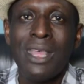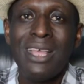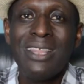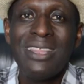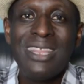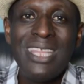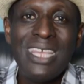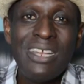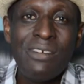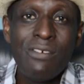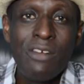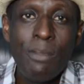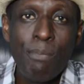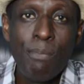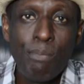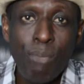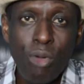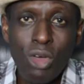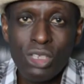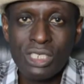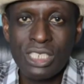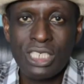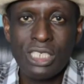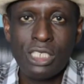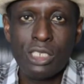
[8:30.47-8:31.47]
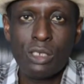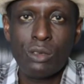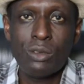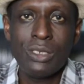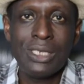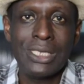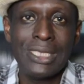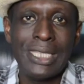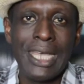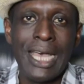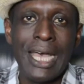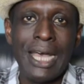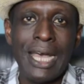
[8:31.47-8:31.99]
The repository
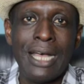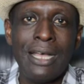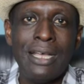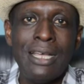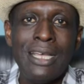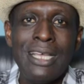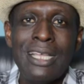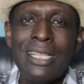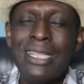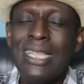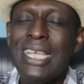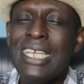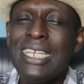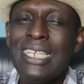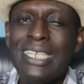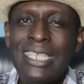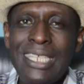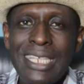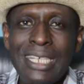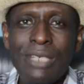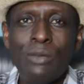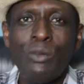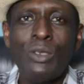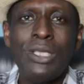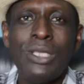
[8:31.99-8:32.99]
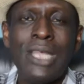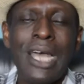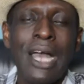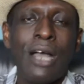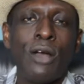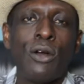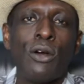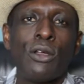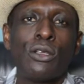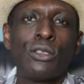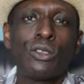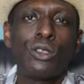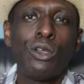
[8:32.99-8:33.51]
is there. They deal with that
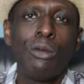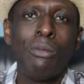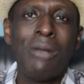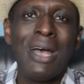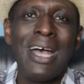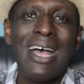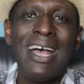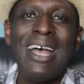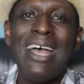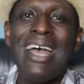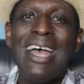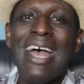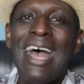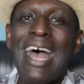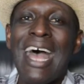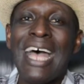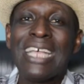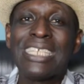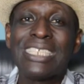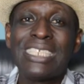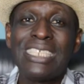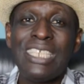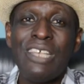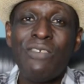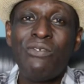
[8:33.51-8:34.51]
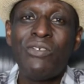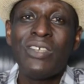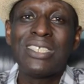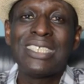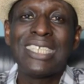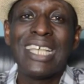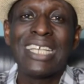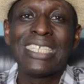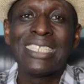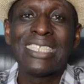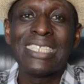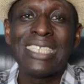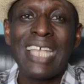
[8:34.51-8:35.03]
customer as if it's
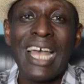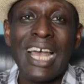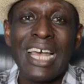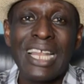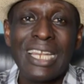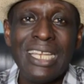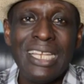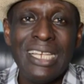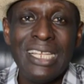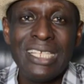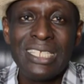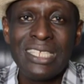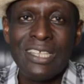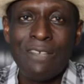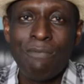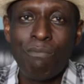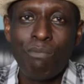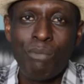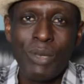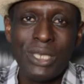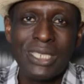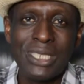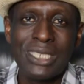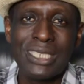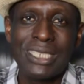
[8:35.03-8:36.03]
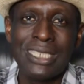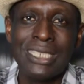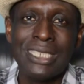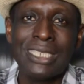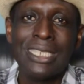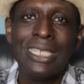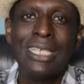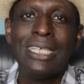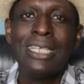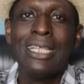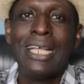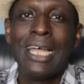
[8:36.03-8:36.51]
exactly the same person